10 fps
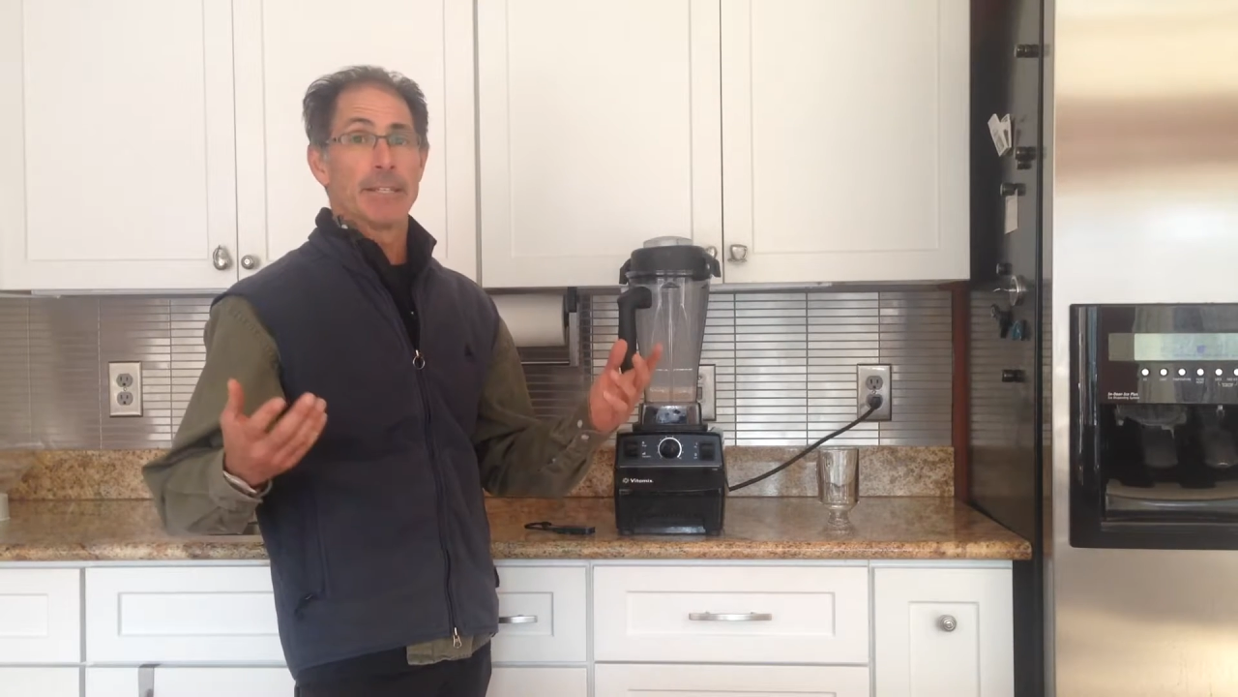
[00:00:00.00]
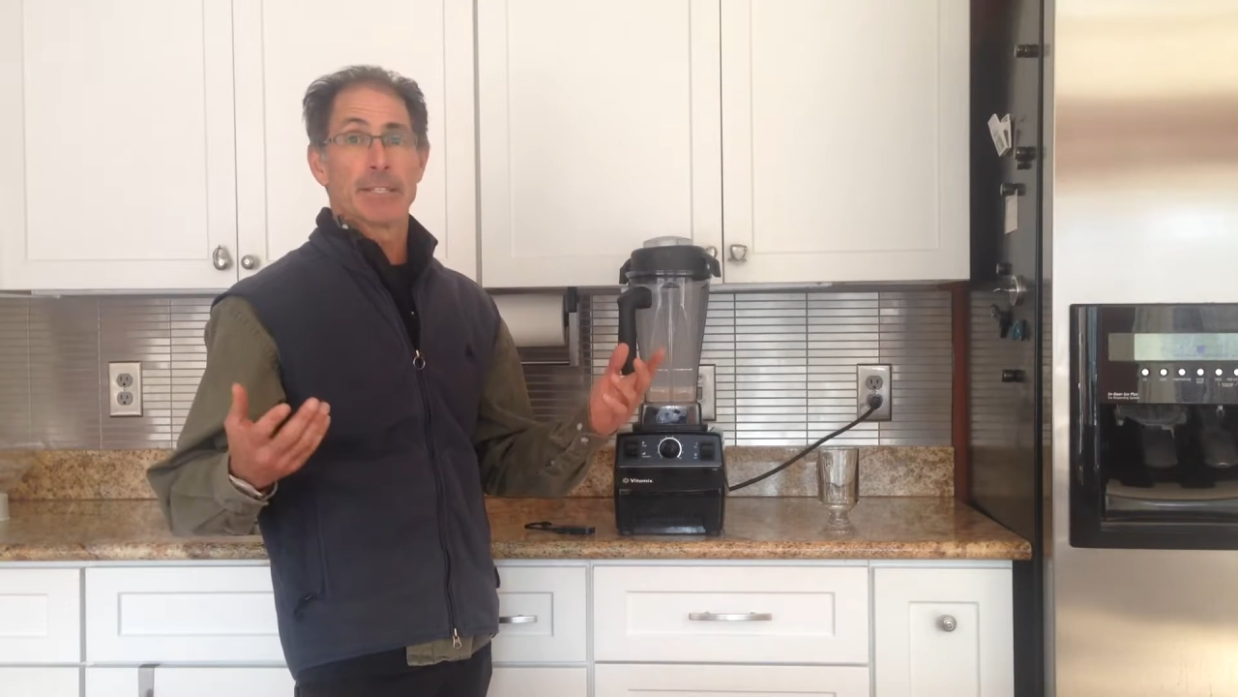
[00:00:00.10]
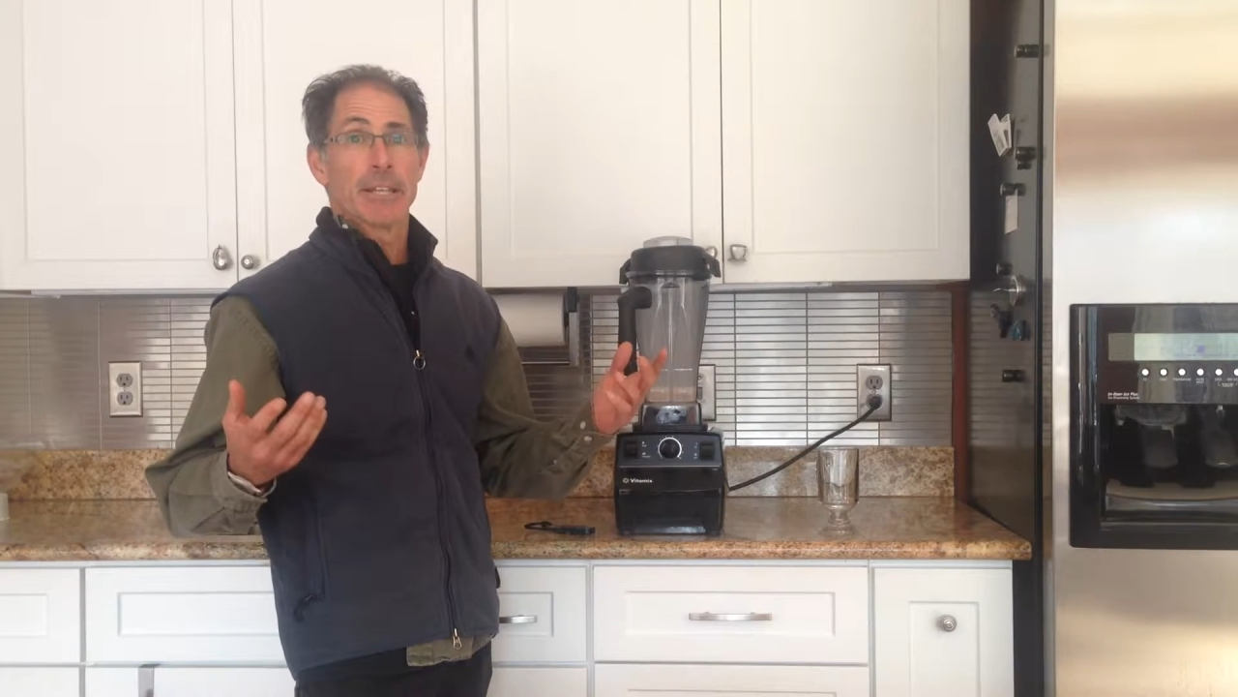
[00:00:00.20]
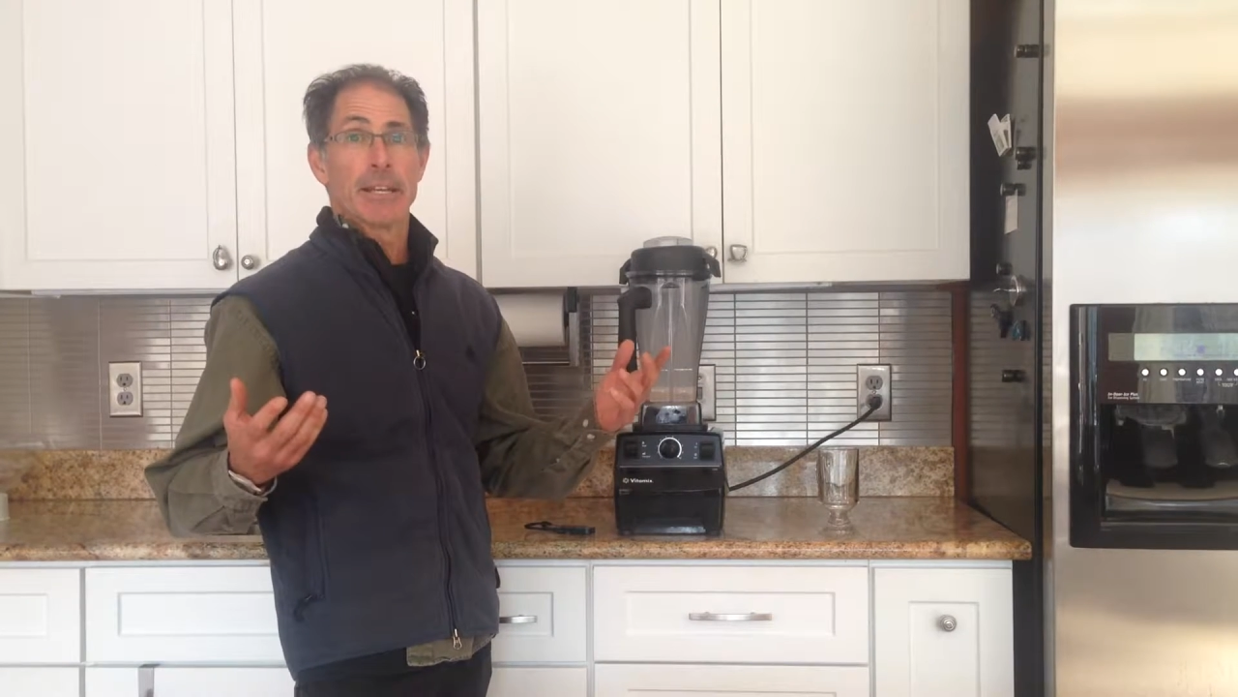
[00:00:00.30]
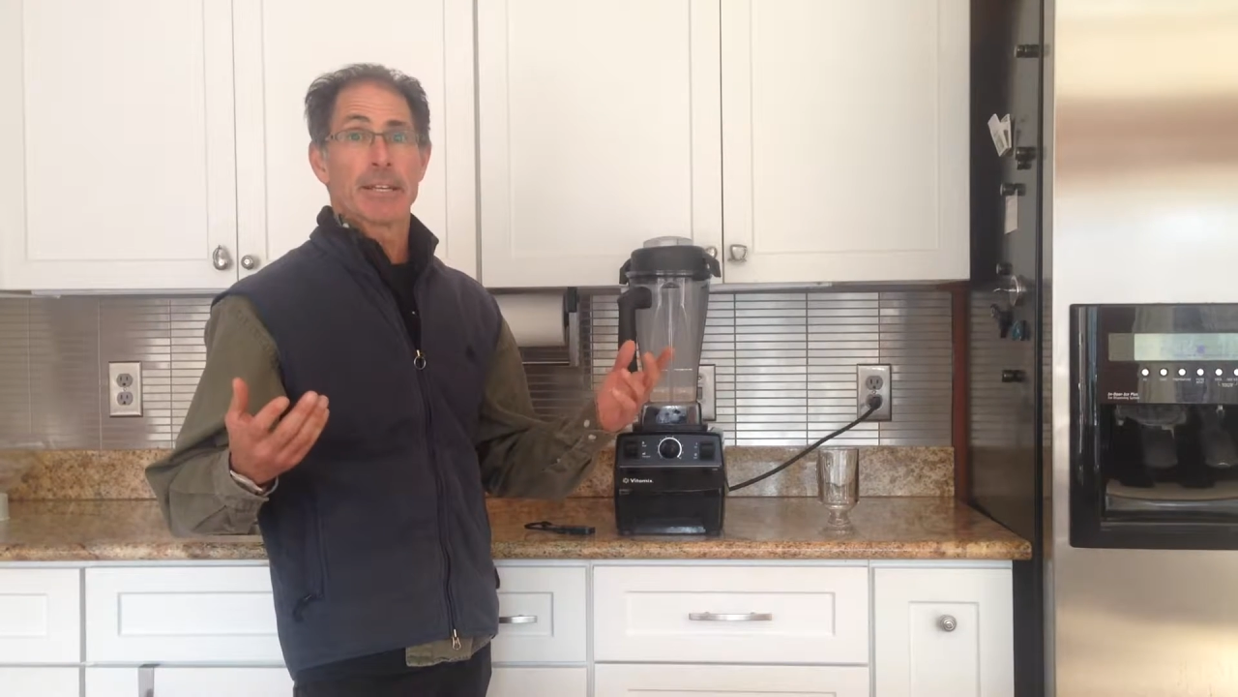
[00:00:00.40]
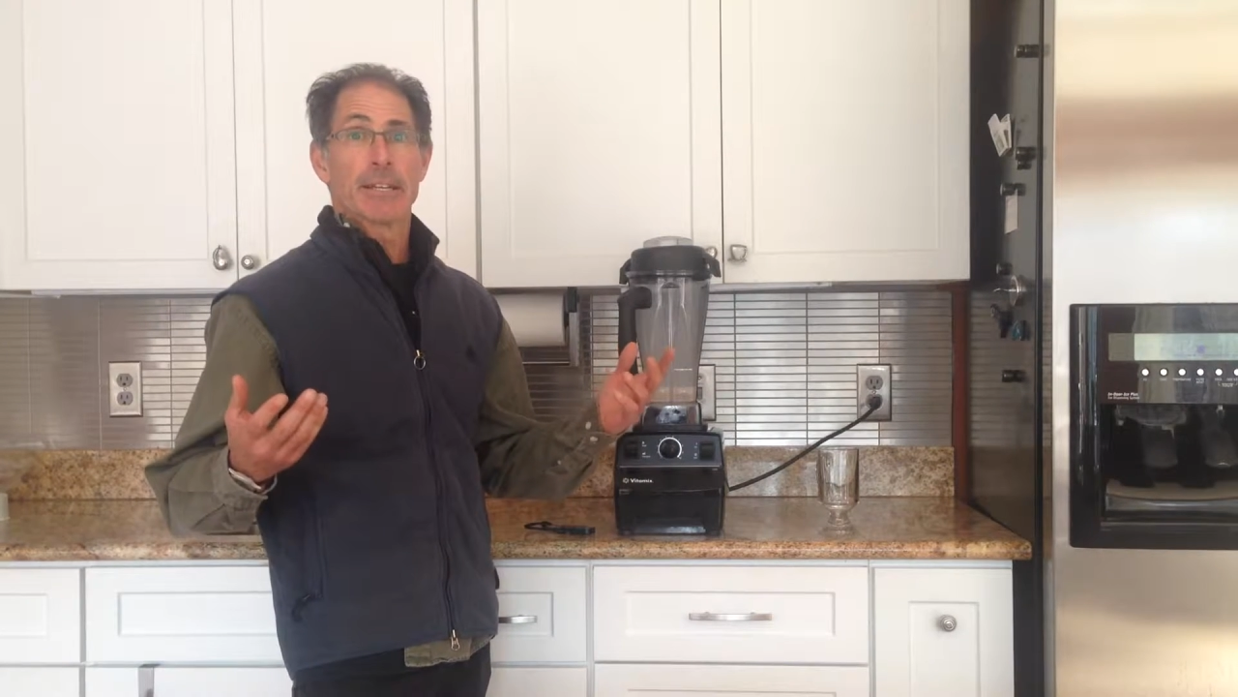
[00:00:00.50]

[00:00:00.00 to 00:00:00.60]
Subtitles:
just like